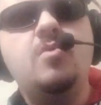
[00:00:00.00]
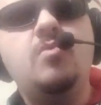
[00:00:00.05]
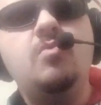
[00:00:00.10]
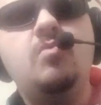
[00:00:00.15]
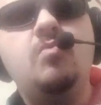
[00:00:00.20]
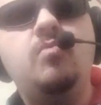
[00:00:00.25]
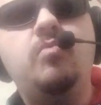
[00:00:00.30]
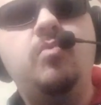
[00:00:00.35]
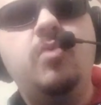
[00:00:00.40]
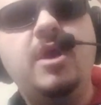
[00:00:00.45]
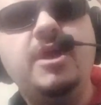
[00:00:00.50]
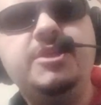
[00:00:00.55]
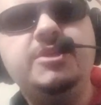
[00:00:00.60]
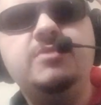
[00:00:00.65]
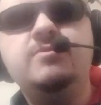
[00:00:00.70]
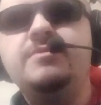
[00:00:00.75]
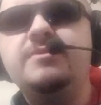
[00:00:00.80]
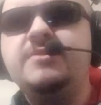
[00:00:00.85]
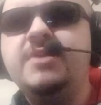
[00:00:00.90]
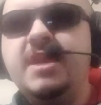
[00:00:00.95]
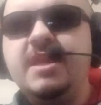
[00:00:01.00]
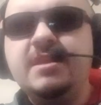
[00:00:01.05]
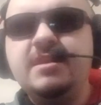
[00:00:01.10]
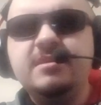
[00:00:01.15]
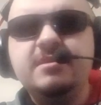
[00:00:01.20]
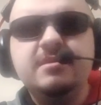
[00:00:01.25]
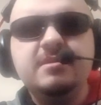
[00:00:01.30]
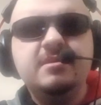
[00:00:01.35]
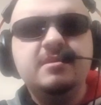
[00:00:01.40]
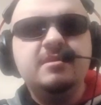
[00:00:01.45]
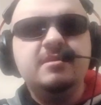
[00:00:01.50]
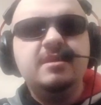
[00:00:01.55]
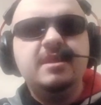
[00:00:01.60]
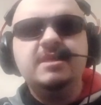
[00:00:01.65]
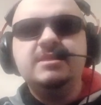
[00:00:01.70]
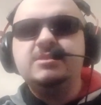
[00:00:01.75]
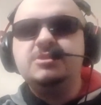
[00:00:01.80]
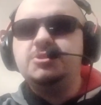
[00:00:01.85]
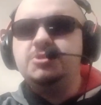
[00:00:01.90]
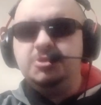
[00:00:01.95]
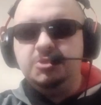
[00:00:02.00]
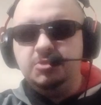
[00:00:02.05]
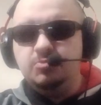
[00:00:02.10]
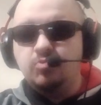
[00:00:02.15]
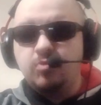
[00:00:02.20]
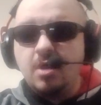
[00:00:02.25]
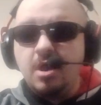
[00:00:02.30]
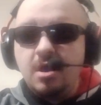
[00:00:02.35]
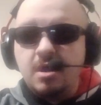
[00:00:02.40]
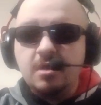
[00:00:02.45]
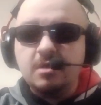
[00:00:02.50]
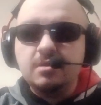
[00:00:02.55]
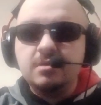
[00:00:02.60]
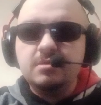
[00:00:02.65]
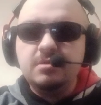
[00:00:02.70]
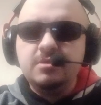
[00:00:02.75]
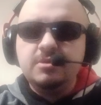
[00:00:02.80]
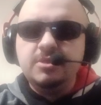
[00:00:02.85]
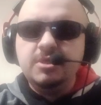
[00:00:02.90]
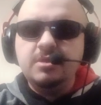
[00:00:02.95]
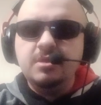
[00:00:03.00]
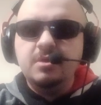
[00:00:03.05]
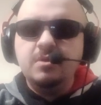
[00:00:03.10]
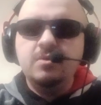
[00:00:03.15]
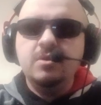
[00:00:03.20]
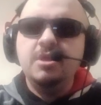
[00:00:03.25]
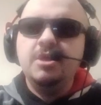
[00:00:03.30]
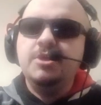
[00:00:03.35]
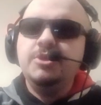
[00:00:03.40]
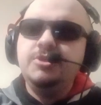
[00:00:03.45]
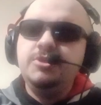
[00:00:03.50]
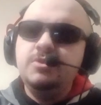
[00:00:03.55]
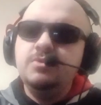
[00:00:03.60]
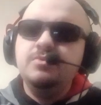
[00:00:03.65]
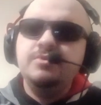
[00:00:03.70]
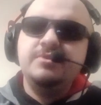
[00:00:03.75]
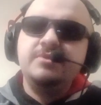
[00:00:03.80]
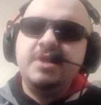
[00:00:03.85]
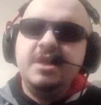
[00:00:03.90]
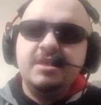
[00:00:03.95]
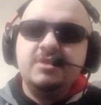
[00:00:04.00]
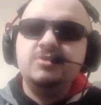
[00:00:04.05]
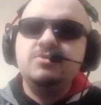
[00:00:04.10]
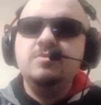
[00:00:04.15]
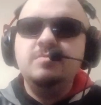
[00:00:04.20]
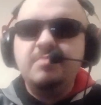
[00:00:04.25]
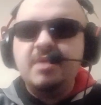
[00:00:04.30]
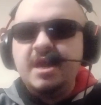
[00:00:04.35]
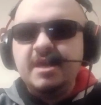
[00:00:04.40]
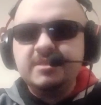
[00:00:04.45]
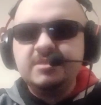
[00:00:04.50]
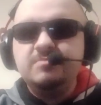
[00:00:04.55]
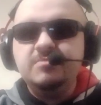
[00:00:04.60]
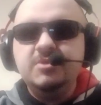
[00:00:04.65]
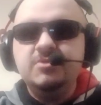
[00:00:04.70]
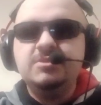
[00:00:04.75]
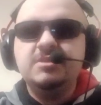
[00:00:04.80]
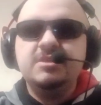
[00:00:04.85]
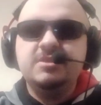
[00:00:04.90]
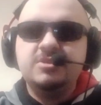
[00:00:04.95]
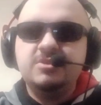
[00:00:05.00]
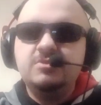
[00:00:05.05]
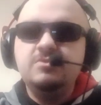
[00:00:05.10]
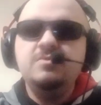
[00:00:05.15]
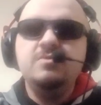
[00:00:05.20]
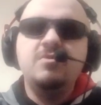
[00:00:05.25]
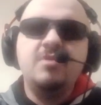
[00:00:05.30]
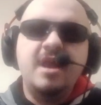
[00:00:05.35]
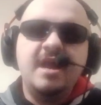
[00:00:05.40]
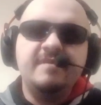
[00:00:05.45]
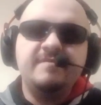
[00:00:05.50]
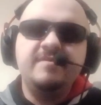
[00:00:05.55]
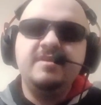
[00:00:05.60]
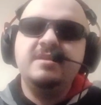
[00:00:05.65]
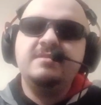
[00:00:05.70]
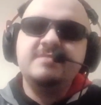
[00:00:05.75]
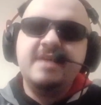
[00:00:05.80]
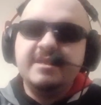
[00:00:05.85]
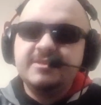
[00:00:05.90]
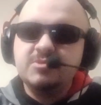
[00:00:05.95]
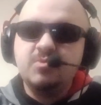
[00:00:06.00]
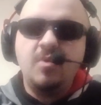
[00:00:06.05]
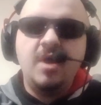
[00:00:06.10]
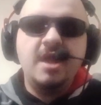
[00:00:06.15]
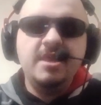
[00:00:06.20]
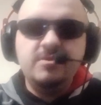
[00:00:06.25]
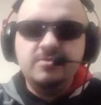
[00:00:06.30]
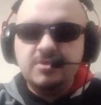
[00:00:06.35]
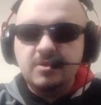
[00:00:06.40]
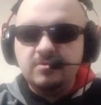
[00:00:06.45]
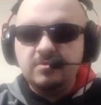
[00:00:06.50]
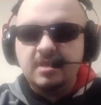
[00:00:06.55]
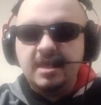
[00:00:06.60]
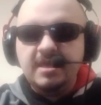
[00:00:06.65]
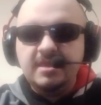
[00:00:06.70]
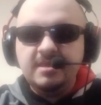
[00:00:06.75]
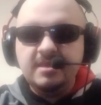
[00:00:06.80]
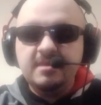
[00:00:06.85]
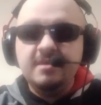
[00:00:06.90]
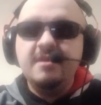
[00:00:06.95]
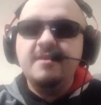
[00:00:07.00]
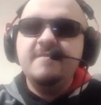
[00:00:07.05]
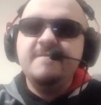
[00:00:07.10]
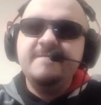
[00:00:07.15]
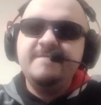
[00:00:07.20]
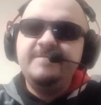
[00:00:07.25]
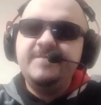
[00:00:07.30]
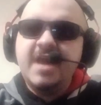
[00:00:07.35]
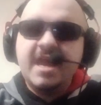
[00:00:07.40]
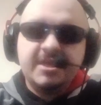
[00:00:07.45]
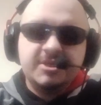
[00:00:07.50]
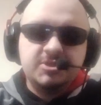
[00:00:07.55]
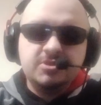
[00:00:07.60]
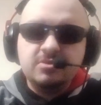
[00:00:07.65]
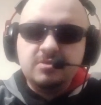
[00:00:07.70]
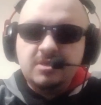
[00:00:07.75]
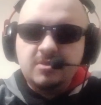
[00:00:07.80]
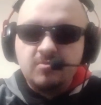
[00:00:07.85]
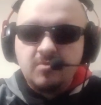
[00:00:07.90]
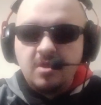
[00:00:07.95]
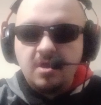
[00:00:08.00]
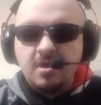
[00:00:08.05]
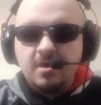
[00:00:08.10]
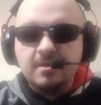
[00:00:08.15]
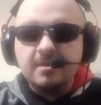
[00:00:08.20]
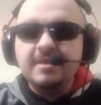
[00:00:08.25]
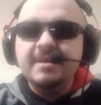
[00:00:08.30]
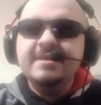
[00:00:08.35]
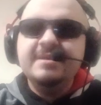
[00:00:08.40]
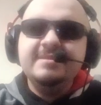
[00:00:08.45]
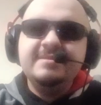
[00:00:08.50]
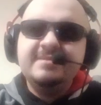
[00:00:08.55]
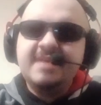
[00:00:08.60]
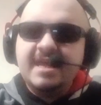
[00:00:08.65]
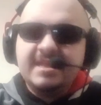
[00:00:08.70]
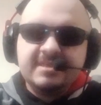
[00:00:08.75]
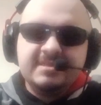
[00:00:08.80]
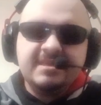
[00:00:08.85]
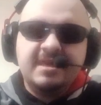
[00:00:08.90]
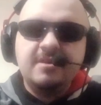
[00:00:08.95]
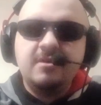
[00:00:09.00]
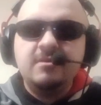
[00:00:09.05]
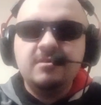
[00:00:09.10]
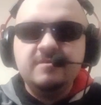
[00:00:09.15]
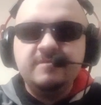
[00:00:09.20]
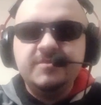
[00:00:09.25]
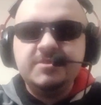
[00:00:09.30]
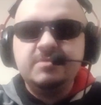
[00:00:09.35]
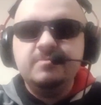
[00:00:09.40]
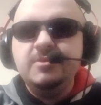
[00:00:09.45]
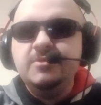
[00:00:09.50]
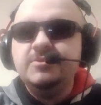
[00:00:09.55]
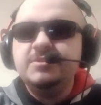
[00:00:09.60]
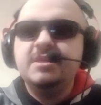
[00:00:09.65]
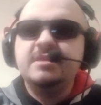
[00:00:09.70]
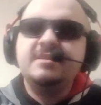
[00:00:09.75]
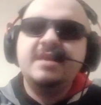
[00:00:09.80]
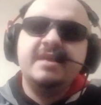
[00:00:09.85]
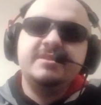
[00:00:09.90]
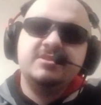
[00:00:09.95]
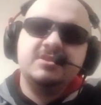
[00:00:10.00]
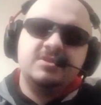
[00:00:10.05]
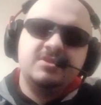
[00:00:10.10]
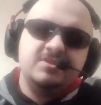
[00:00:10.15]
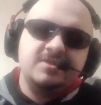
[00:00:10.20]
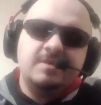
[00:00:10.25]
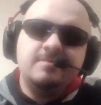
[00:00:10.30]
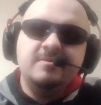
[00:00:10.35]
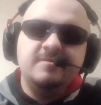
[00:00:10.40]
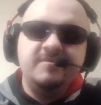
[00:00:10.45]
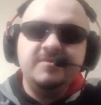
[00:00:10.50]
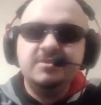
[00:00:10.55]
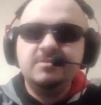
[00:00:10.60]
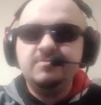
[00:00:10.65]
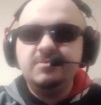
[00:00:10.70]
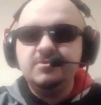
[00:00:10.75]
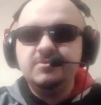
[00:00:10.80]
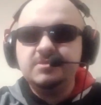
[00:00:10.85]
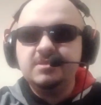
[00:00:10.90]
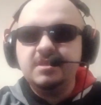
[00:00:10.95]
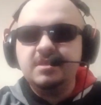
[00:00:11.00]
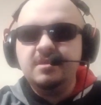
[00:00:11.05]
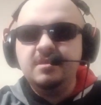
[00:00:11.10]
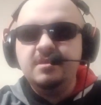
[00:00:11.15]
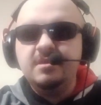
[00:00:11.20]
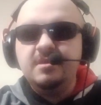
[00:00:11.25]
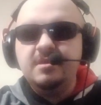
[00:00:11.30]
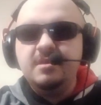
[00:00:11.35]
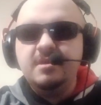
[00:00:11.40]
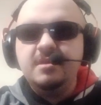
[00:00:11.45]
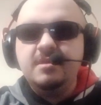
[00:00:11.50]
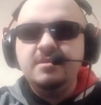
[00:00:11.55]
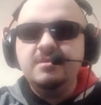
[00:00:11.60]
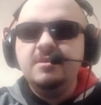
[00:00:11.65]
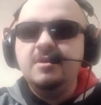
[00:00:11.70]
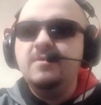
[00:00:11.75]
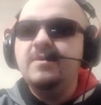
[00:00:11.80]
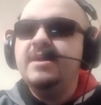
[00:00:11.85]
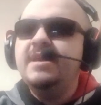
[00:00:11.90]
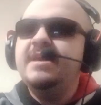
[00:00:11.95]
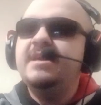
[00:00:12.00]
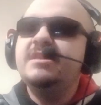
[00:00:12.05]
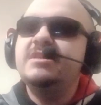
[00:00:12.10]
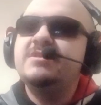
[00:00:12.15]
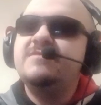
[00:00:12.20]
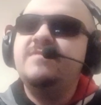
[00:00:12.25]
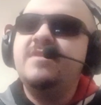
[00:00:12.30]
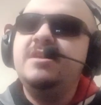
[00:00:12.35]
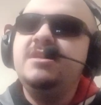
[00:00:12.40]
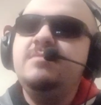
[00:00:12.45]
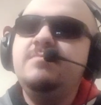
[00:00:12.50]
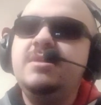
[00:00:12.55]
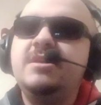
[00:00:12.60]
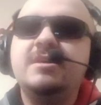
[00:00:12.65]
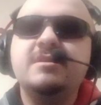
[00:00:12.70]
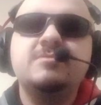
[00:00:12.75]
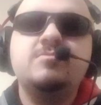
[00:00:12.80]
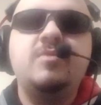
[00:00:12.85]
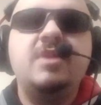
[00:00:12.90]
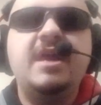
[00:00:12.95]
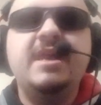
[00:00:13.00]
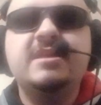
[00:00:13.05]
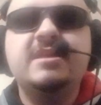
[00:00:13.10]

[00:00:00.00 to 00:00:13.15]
what you think is wrong. You know, you think Tupac's music is too graphic, that's why you don't like it. Factually wrong. That's not all of his music, that's some of his music. You know, and it's funny because when I